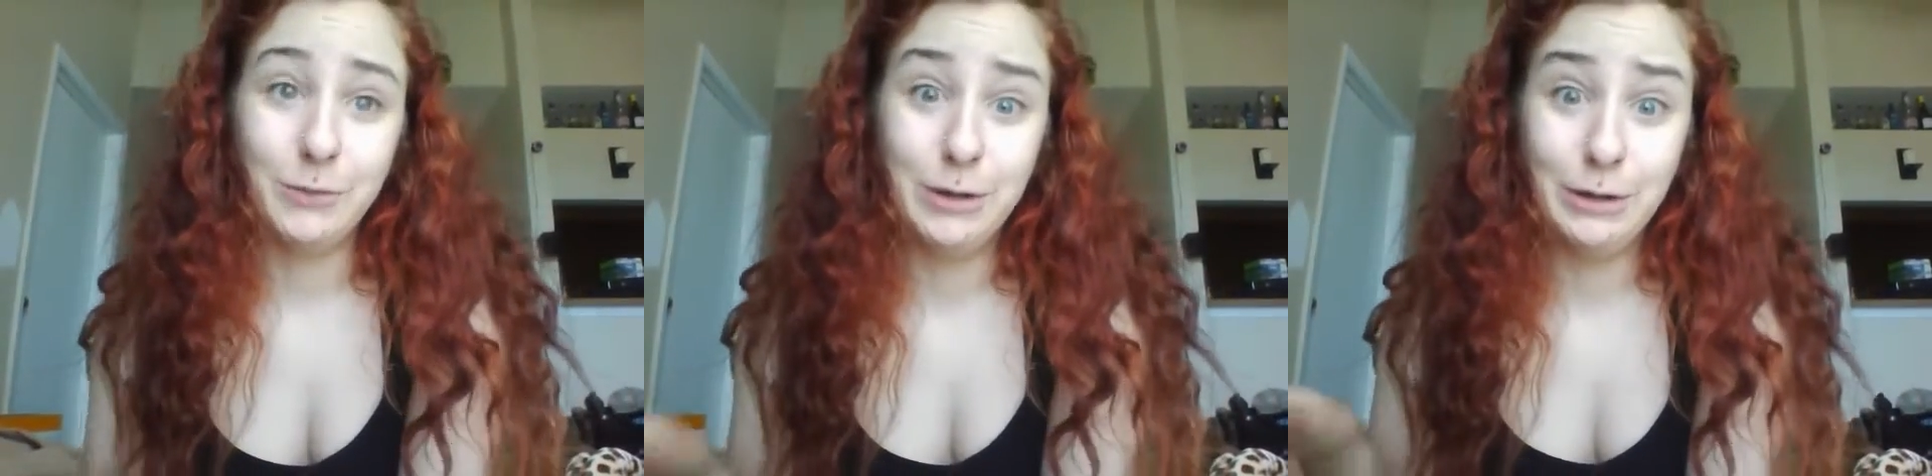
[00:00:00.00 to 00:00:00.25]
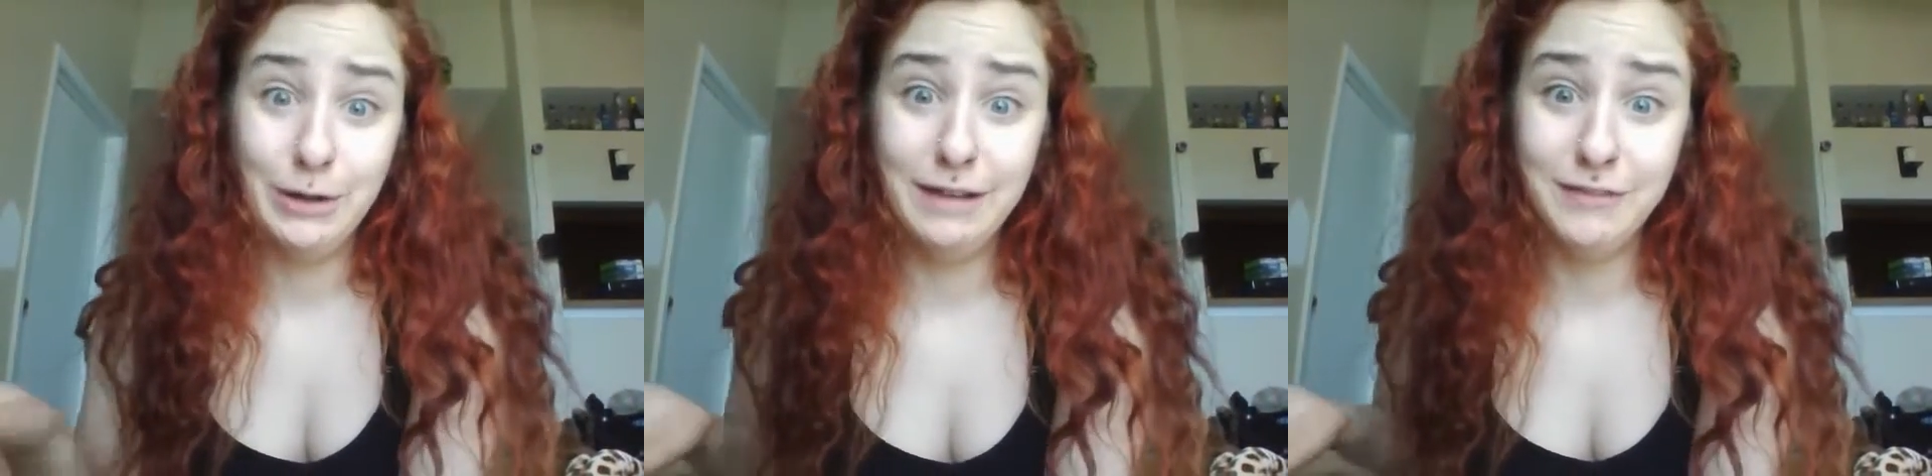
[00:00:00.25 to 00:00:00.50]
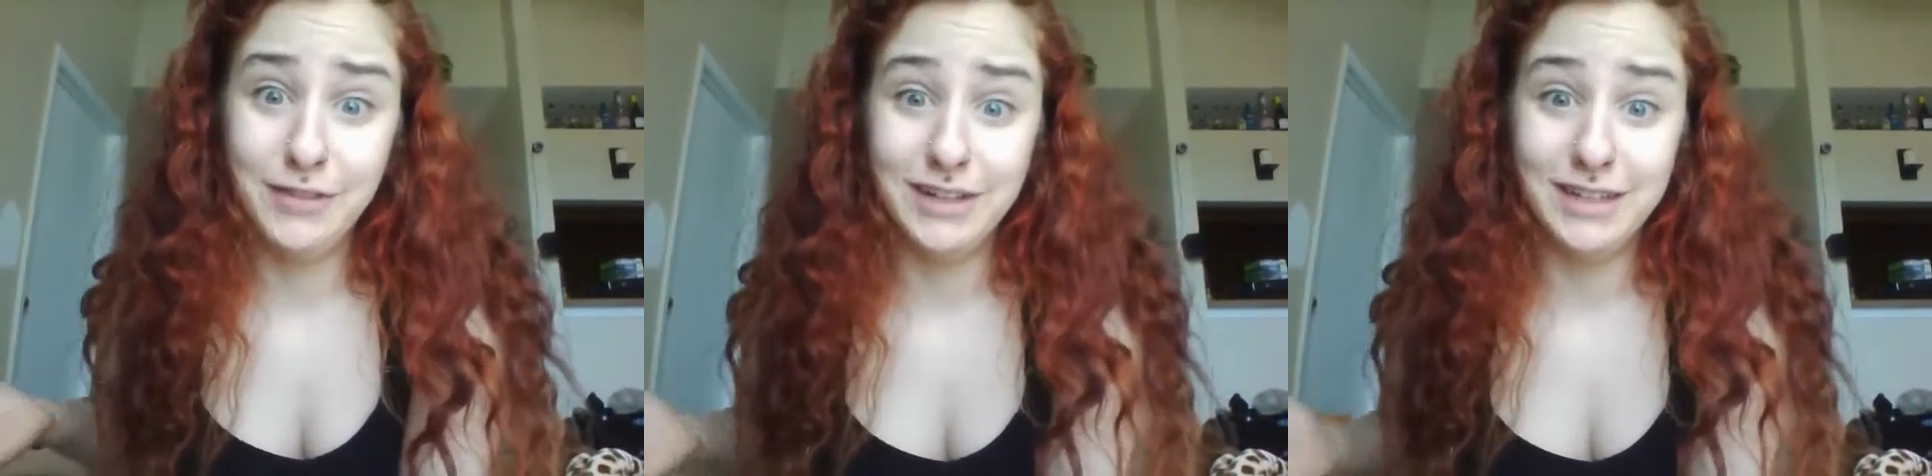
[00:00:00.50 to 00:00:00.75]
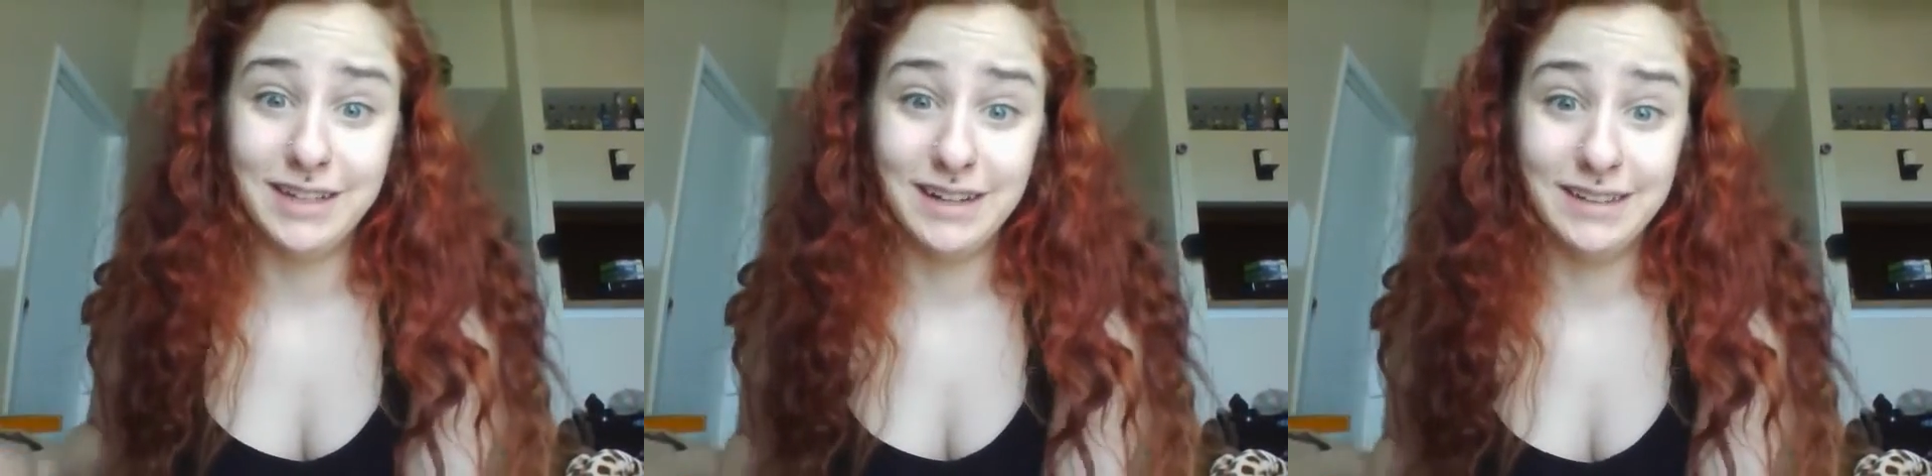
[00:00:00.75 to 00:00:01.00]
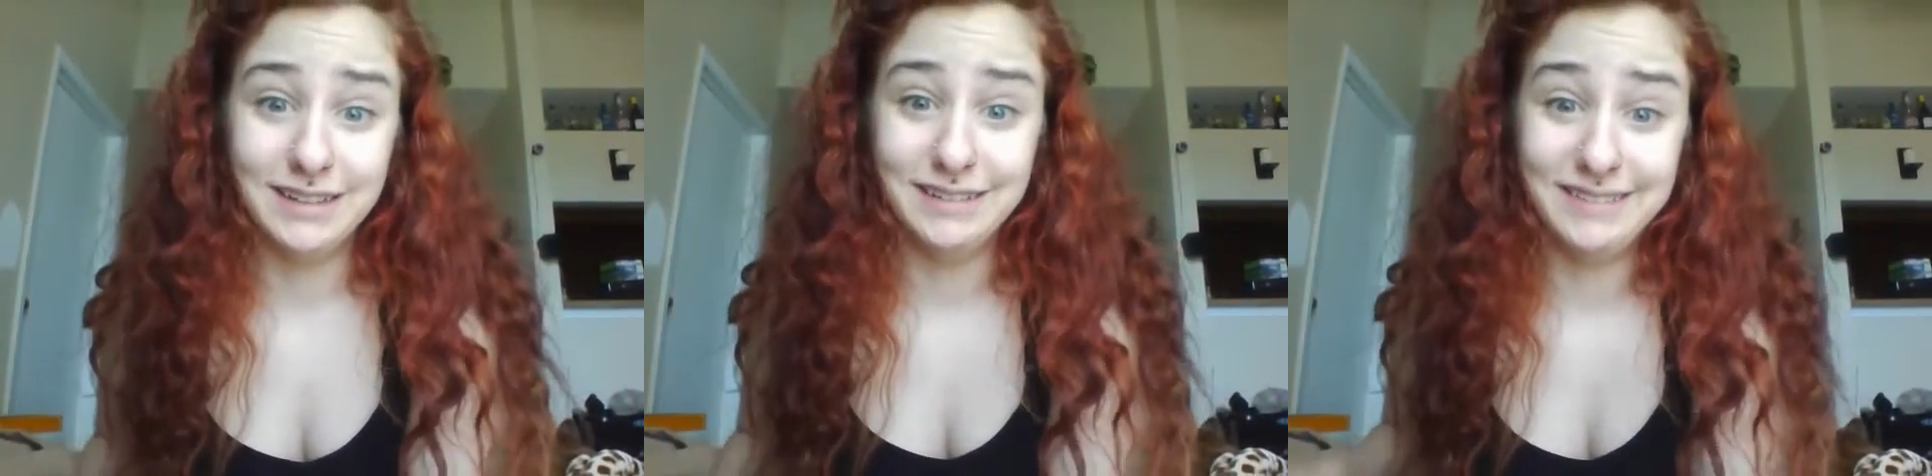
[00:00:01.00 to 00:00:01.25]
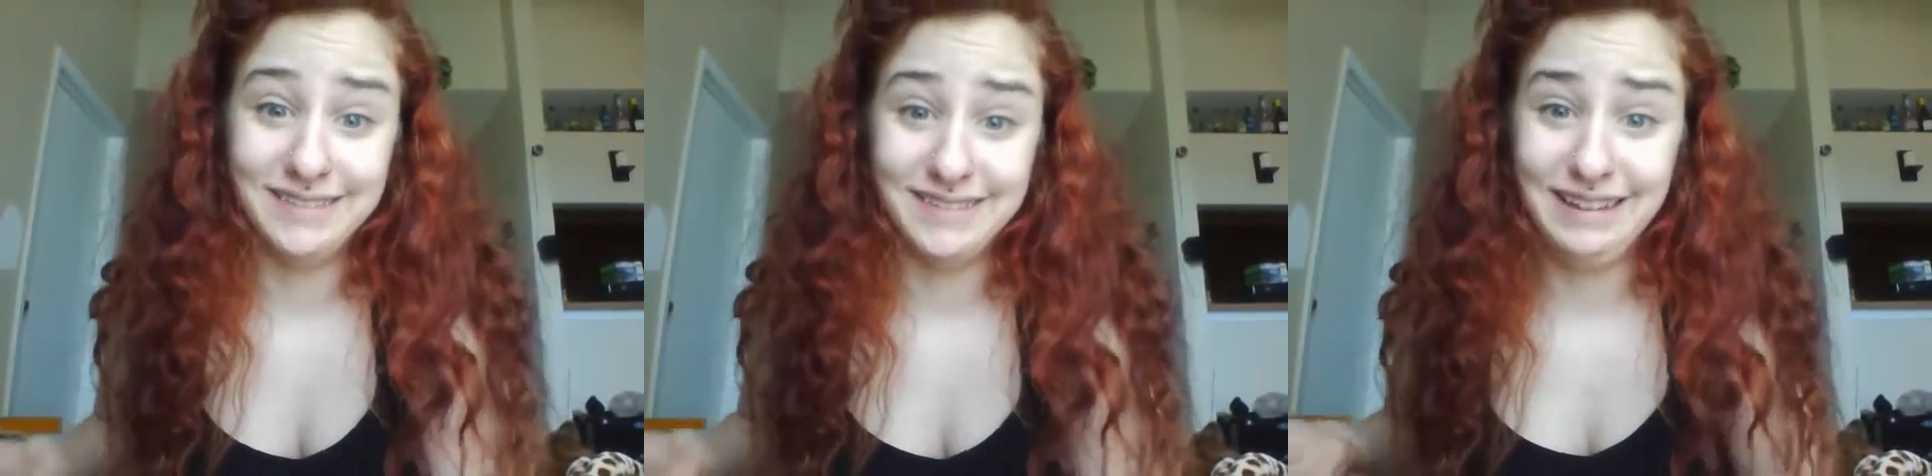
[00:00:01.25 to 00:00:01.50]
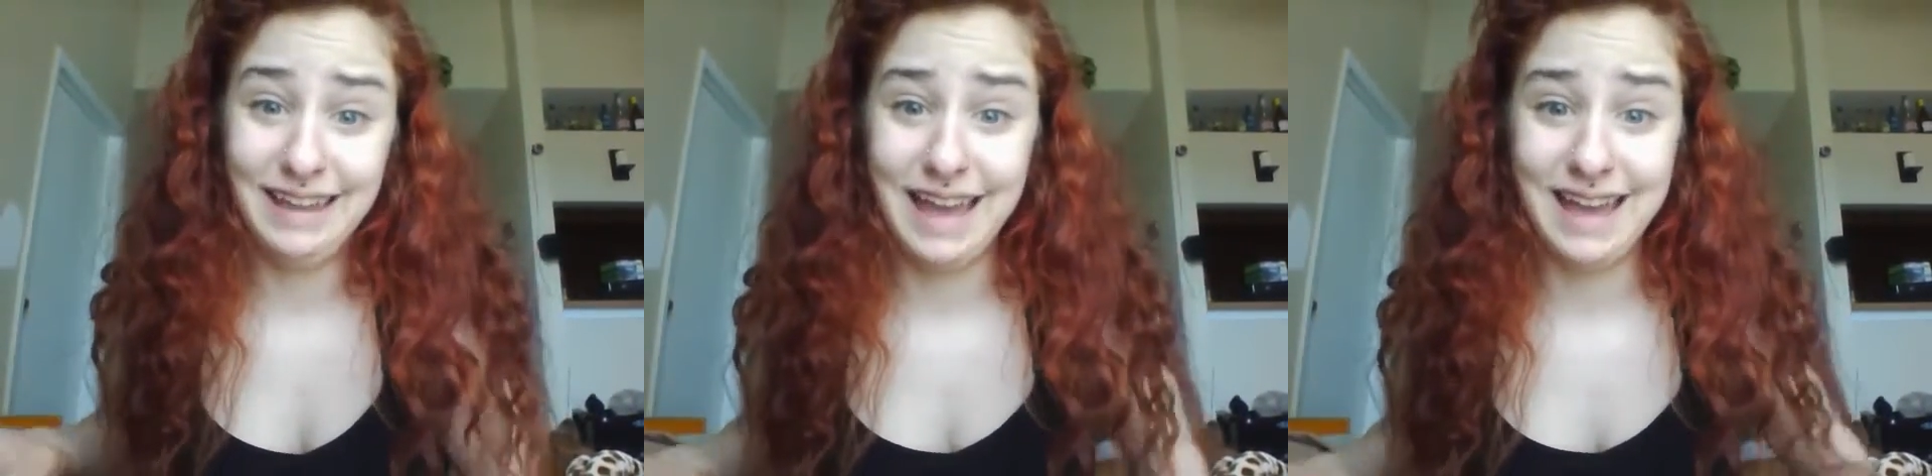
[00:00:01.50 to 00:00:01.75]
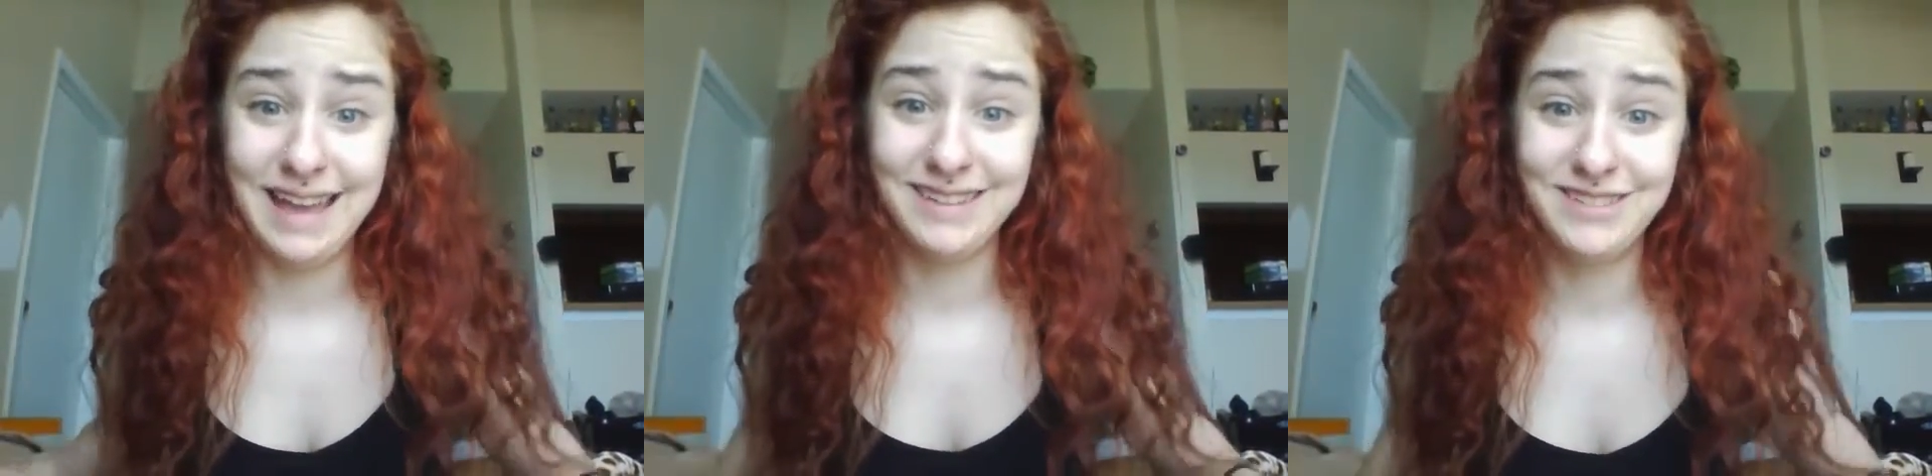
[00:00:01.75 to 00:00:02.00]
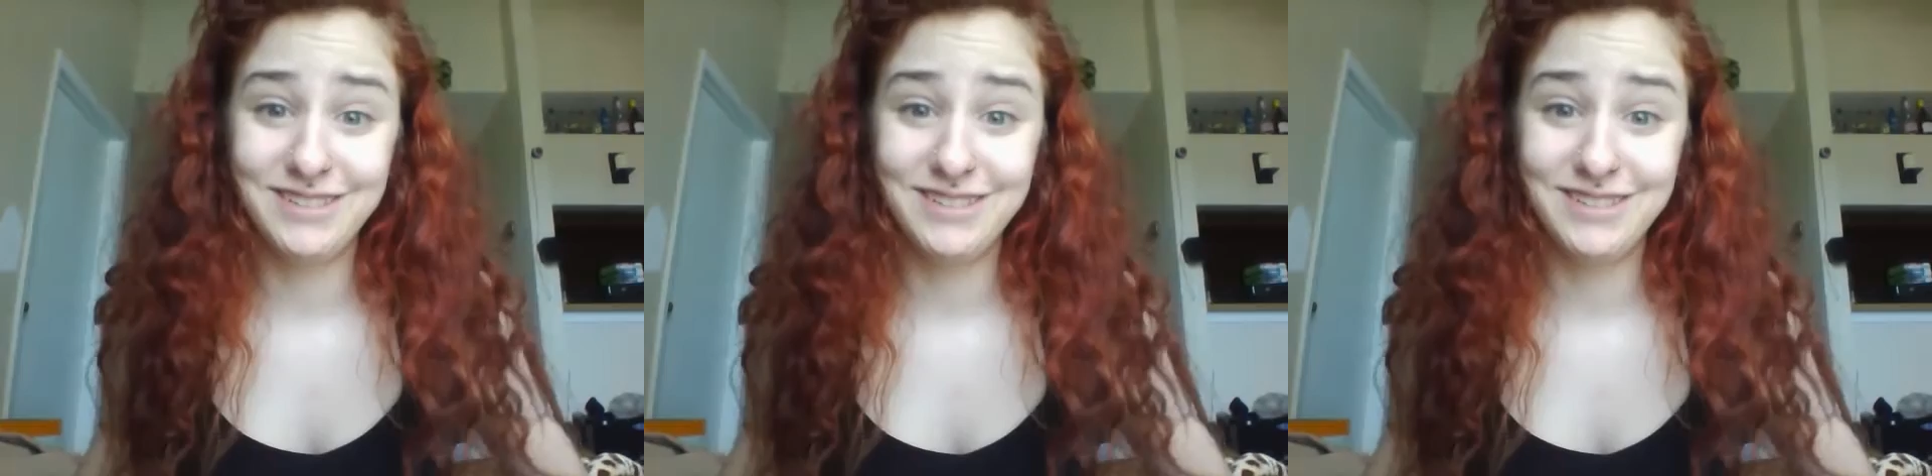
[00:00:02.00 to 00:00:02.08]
we don't have $30 in cash,